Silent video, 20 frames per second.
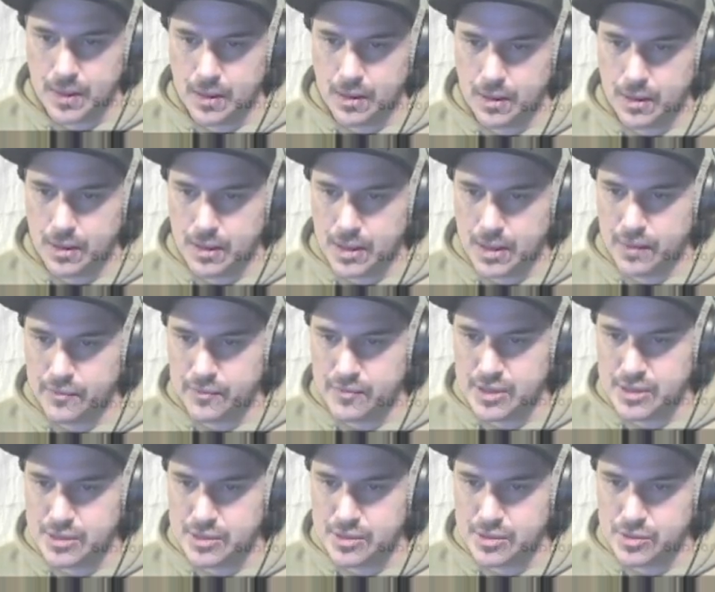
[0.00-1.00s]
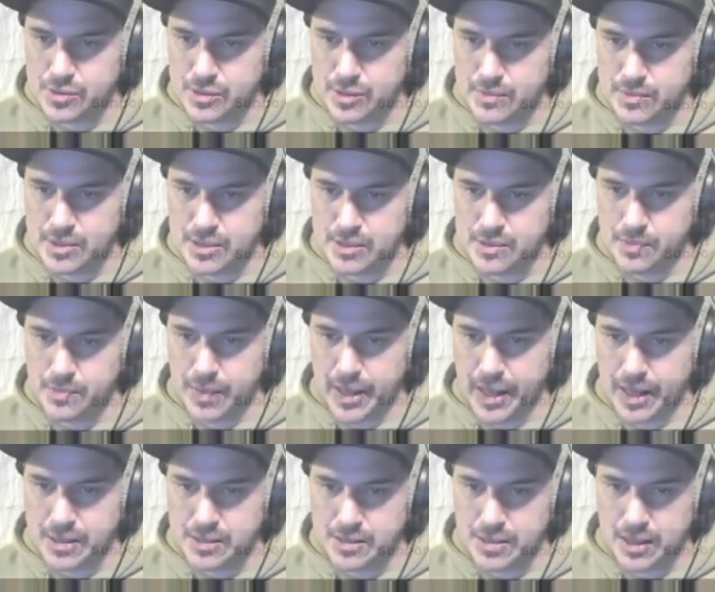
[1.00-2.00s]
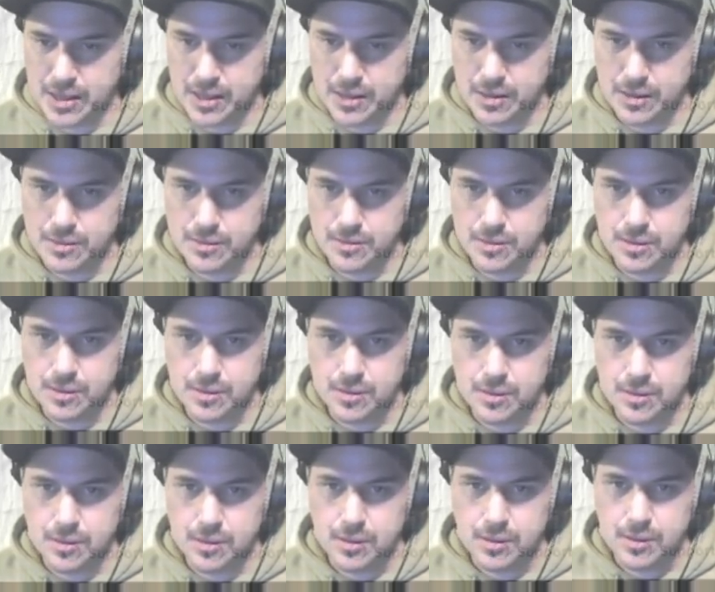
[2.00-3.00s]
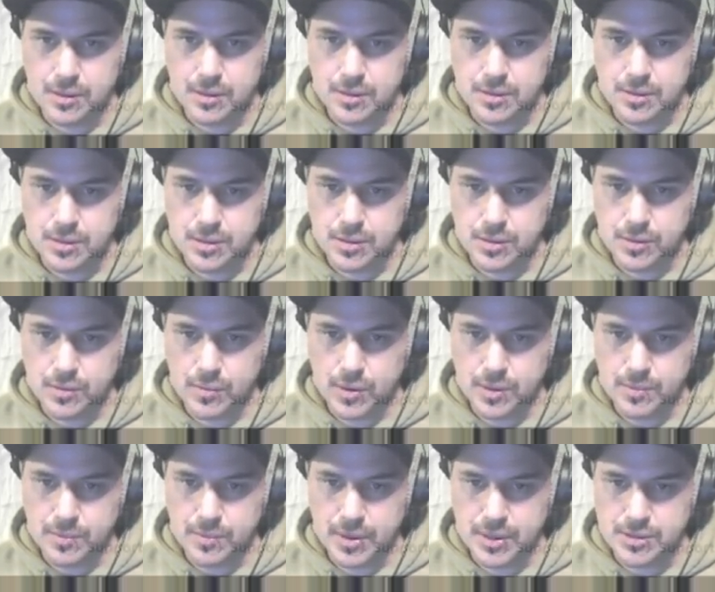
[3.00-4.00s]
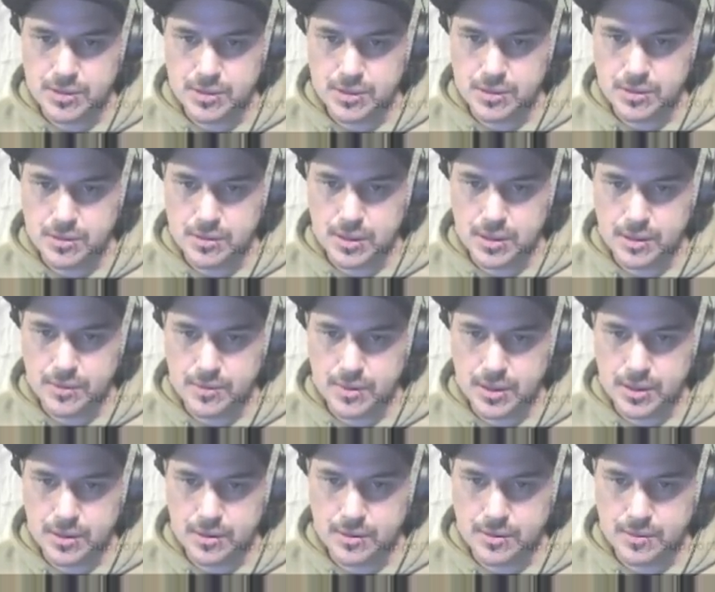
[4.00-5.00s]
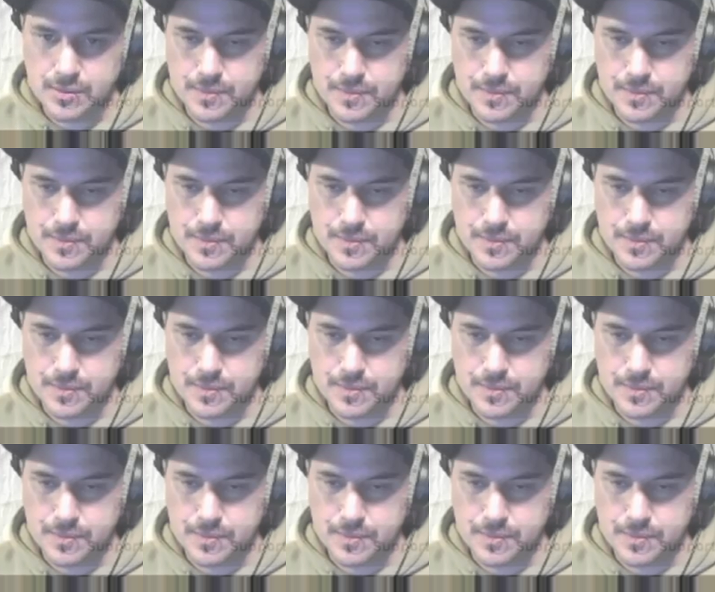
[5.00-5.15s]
All right, I have to trim this back down to one measure. There we go.